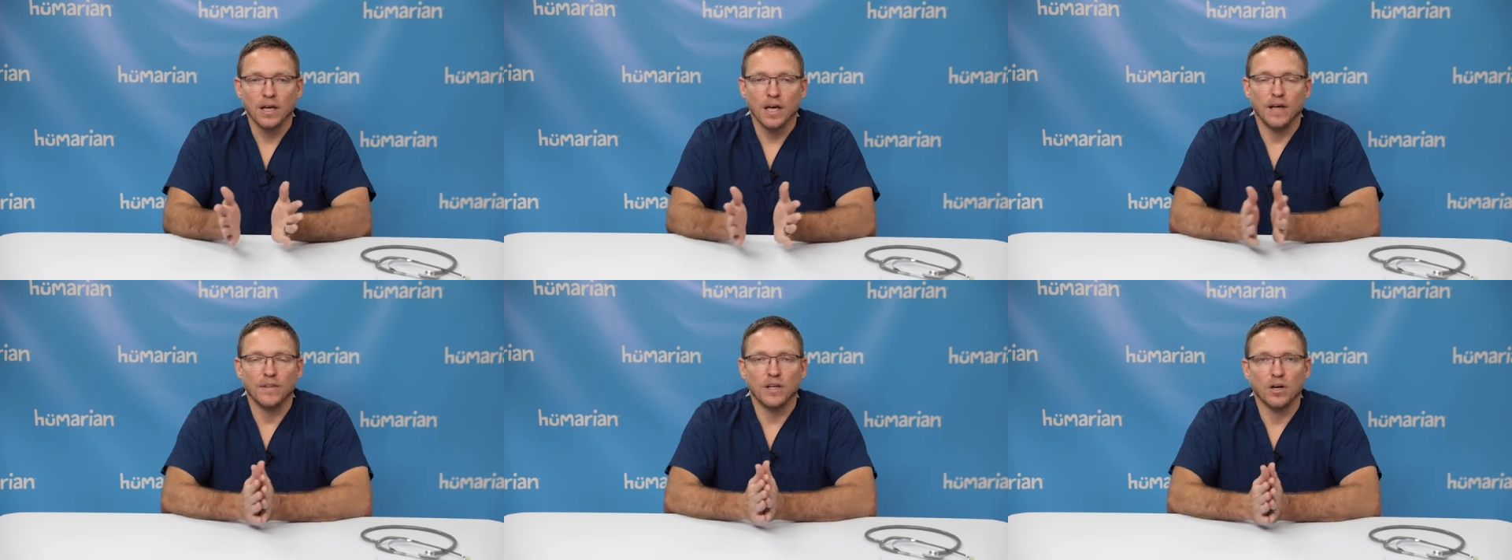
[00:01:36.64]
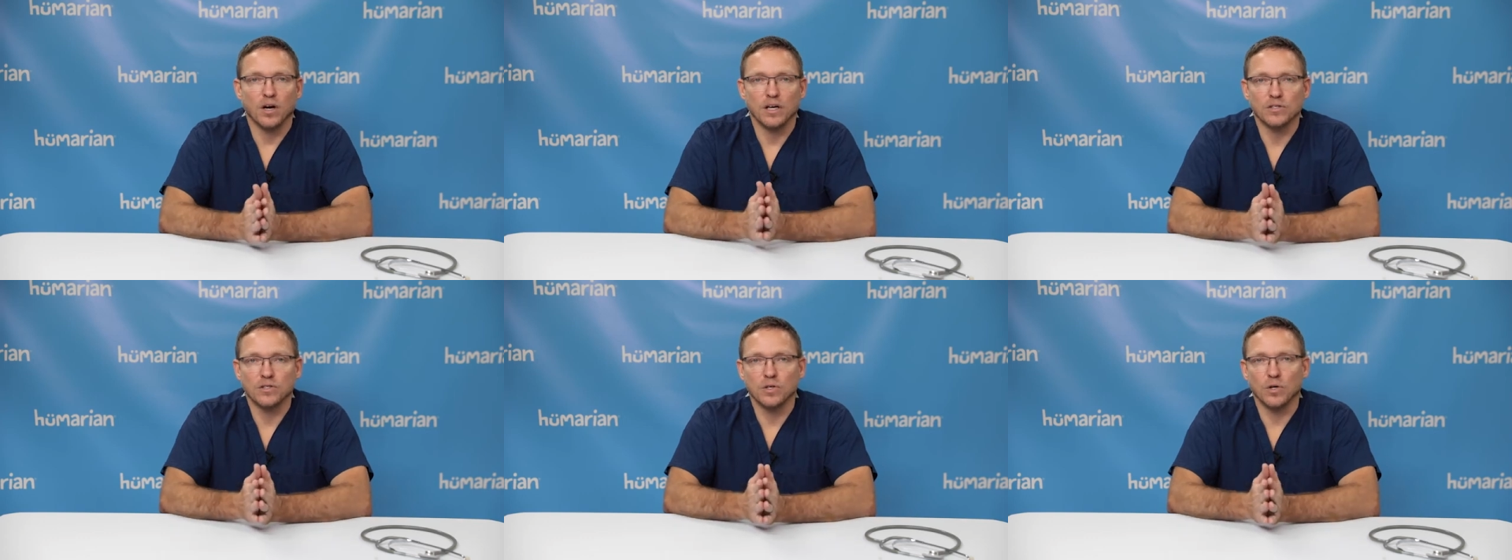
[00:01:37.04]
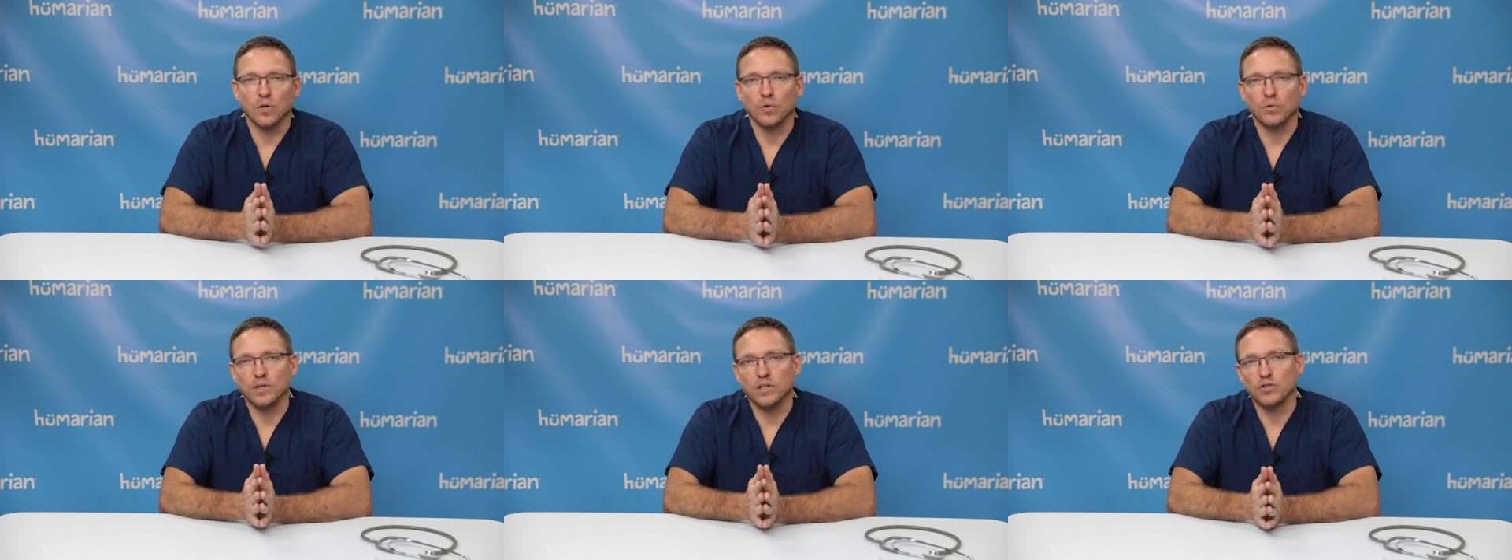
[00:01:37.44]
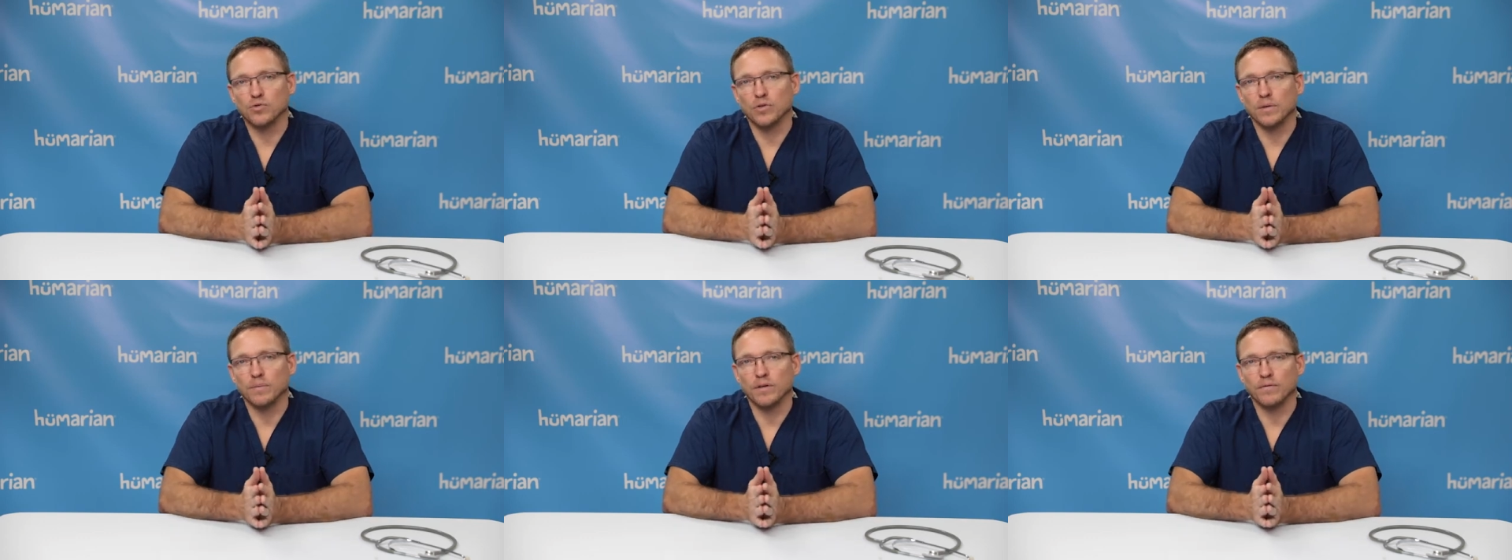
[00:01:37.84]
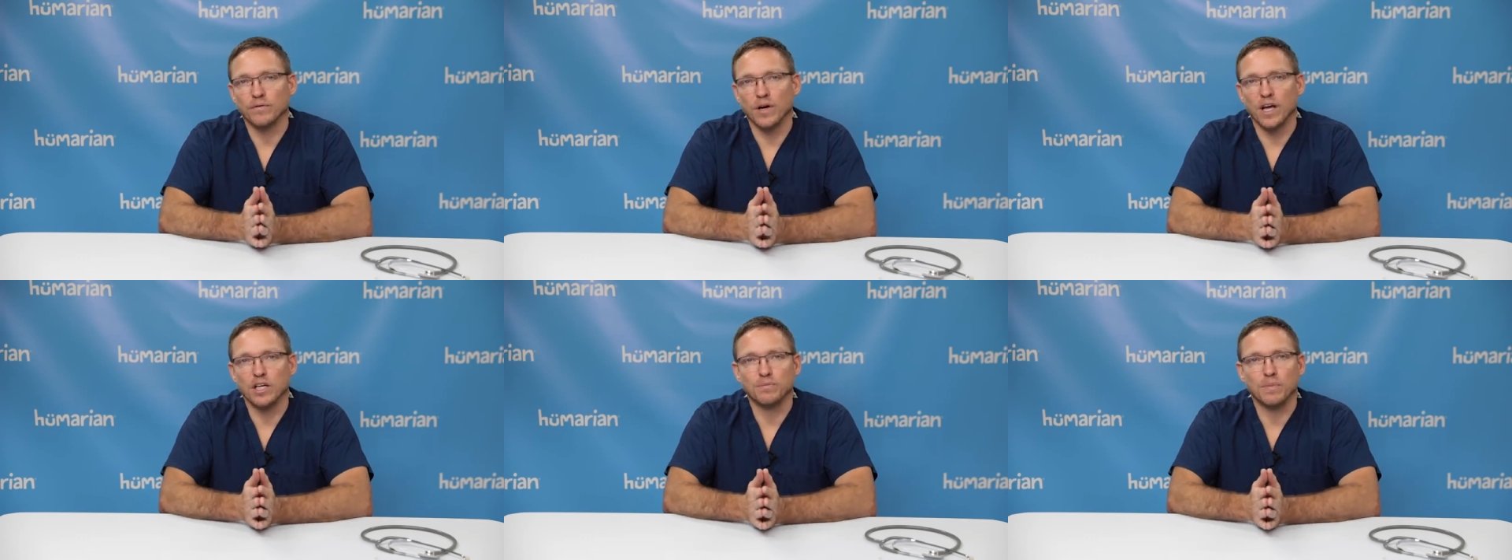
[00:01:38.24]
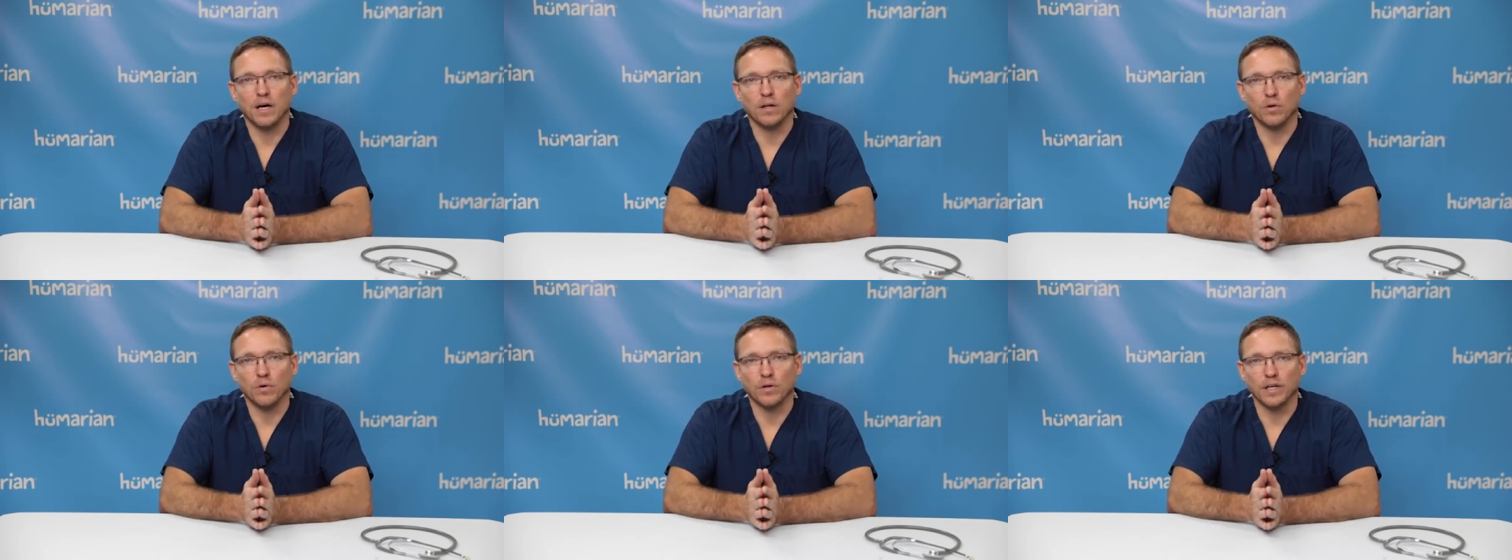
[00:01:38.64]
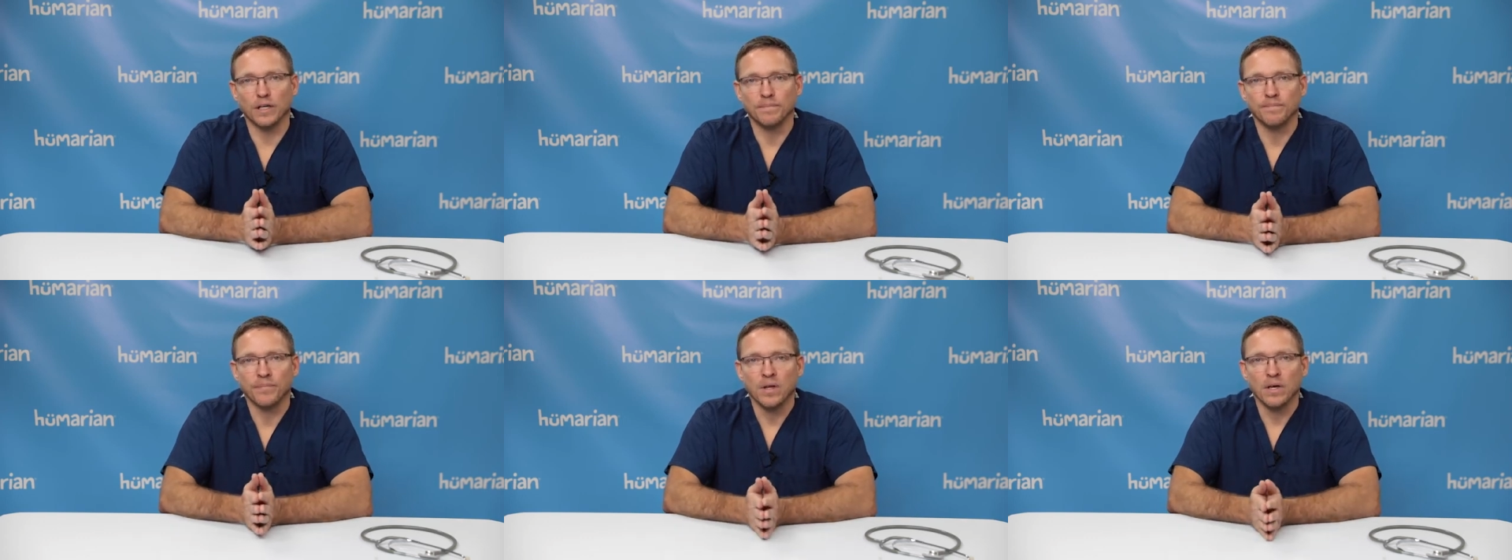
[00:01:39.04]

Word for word: And then also the treatment for H. pylori.